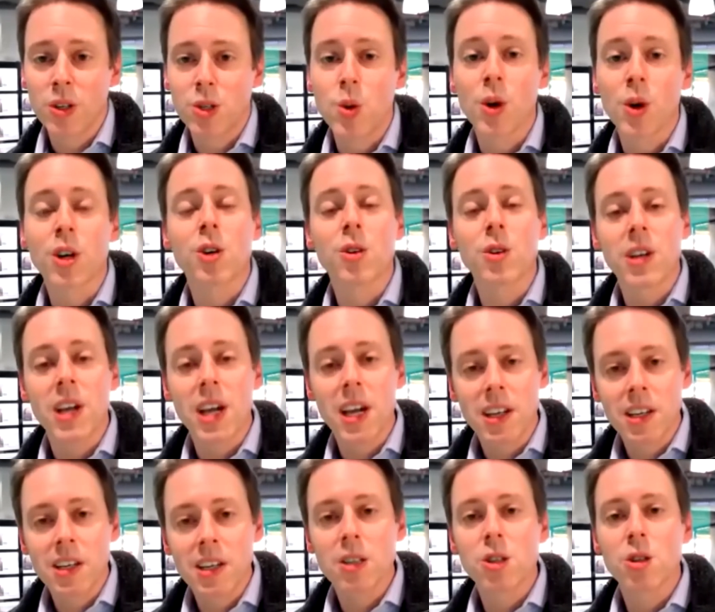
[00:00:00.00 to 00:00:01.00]
you are
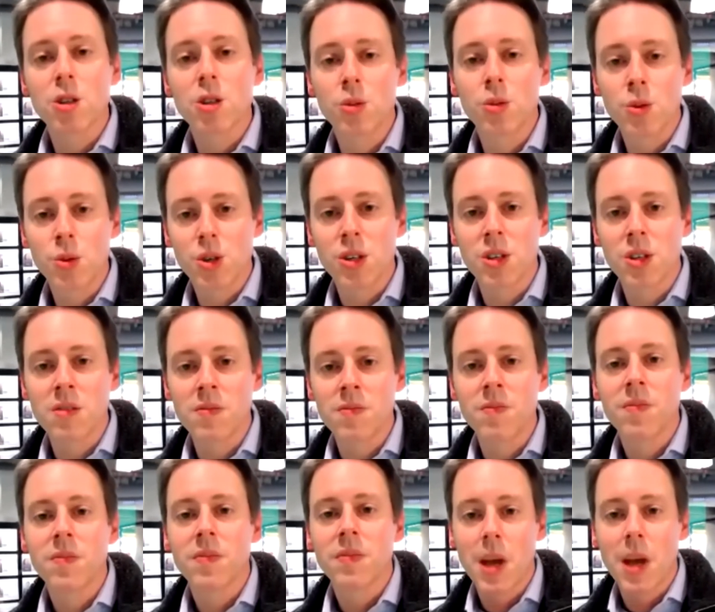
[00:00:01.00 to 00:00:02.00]
creating a solution
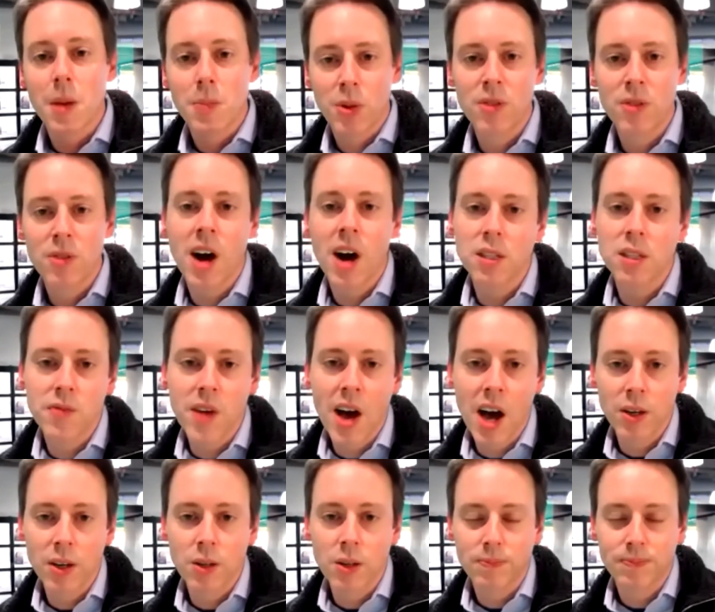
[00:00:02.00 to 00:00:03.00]
that provides
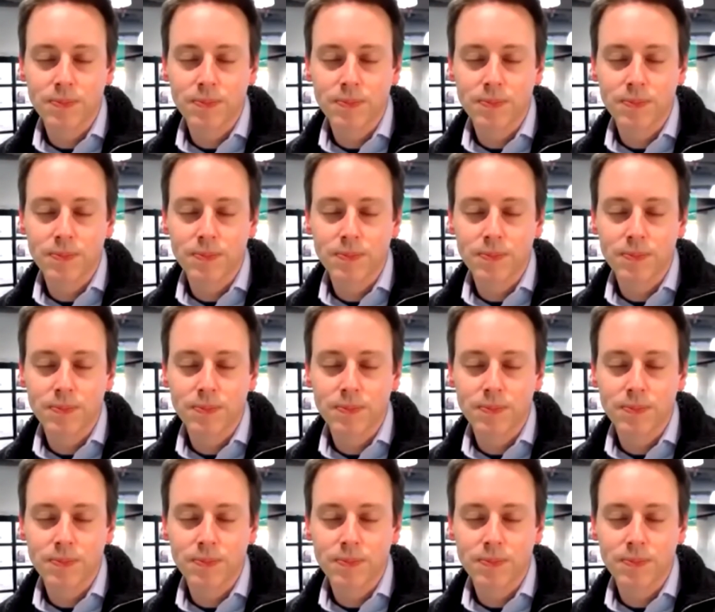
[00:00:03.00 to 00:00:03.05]
value.